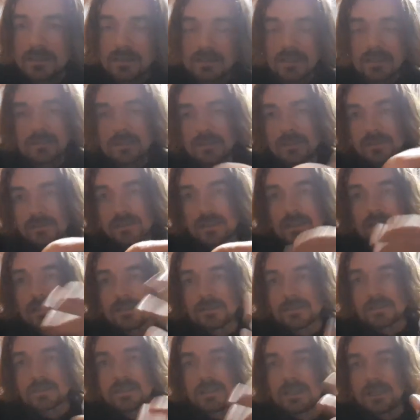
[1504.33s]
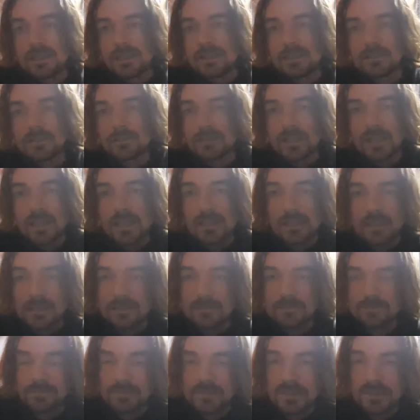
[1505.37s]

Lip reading: then you kind of stay good at it.